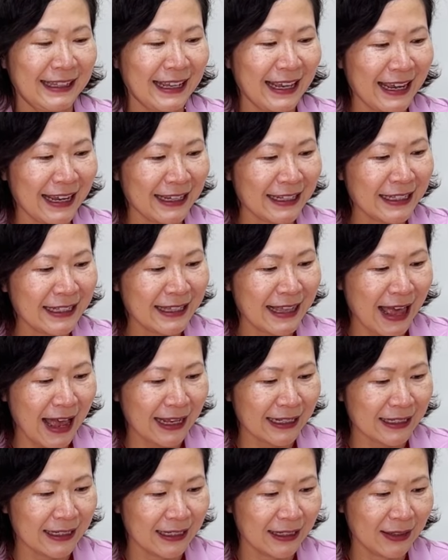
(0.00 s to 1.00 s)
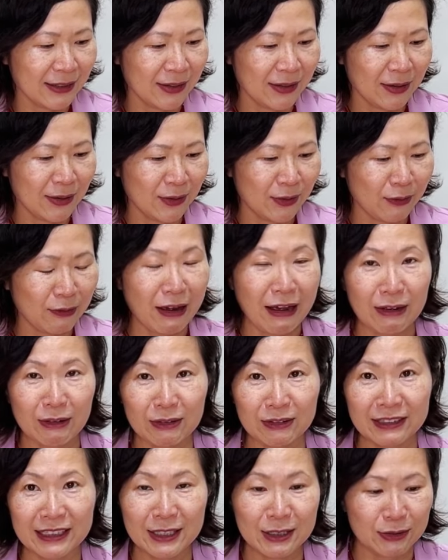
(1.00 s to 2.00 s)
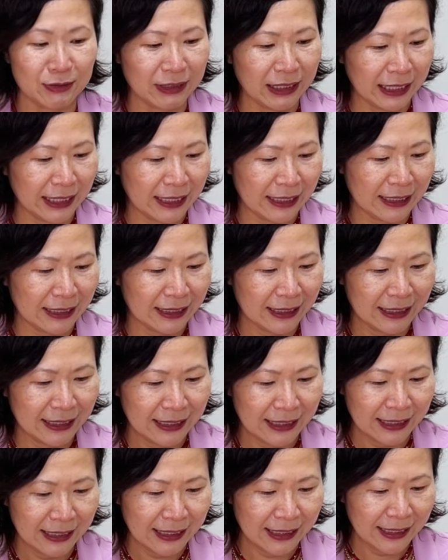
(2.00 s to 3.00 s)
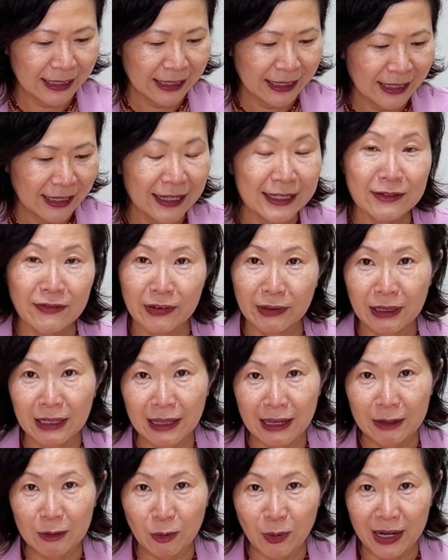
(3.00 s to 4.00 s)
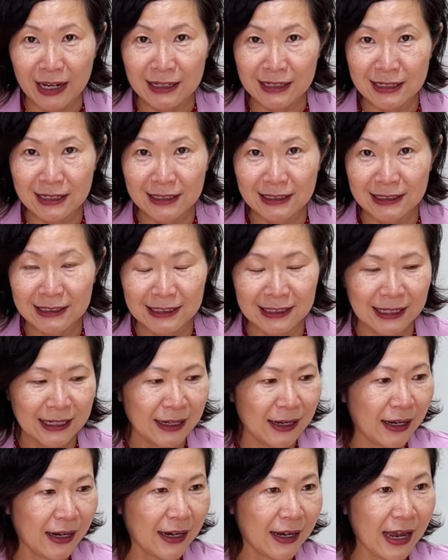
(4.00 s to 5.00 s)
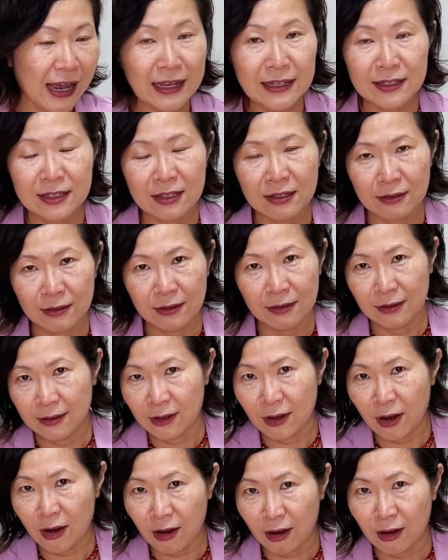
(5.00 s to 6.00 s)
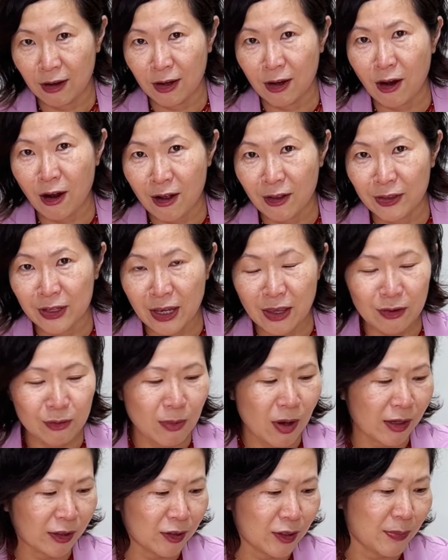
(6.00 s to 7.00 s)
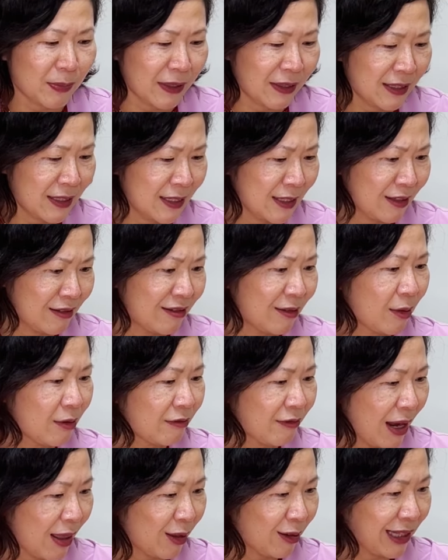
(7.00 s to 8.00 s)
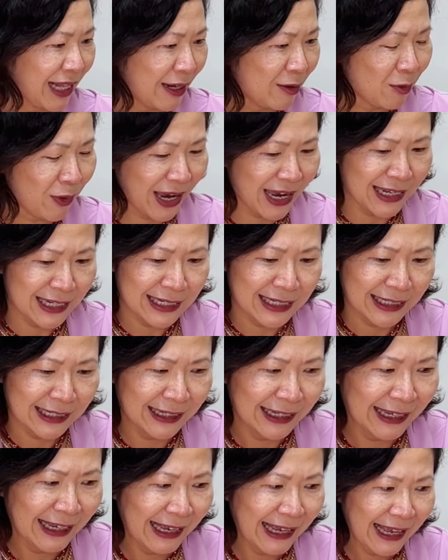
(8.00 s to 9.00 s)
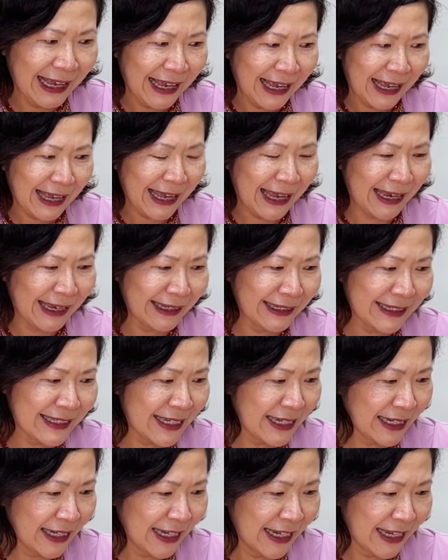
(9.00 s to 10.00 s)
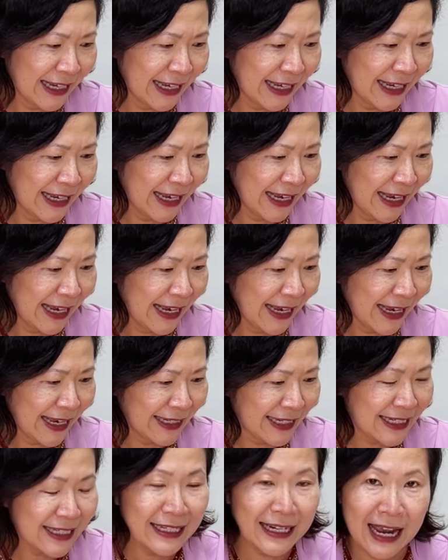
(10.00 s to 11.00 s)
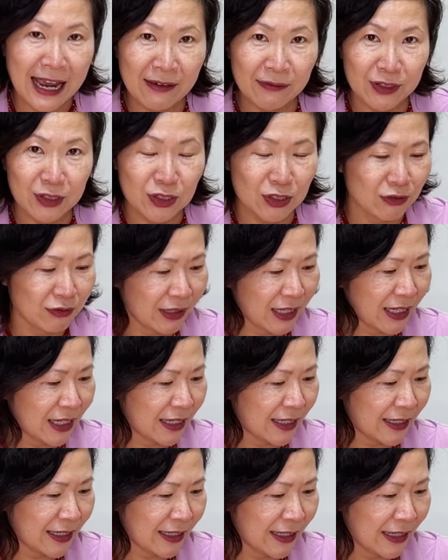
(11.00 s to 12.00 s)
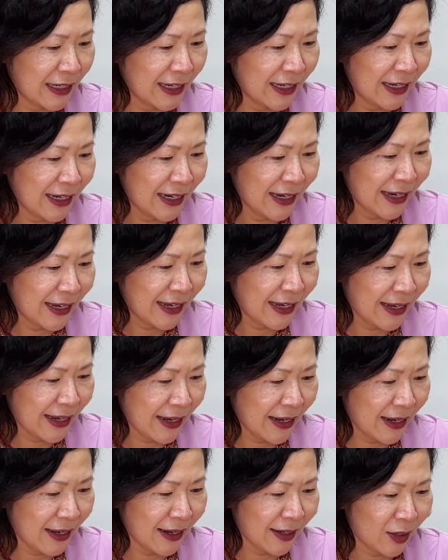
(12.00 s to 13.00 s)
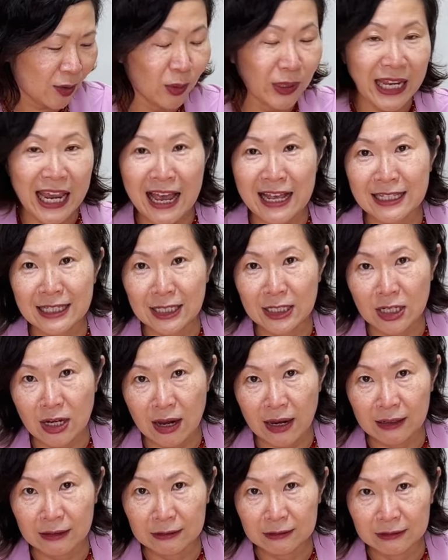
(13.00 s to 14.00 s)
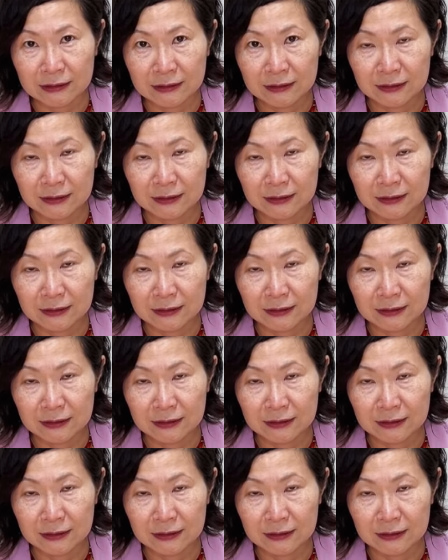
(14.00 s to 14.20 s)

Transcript: is that, wow, it's very lightweight, as are all the other models, but this is rather lightweight, and it doesn't have a screen and only has a dial.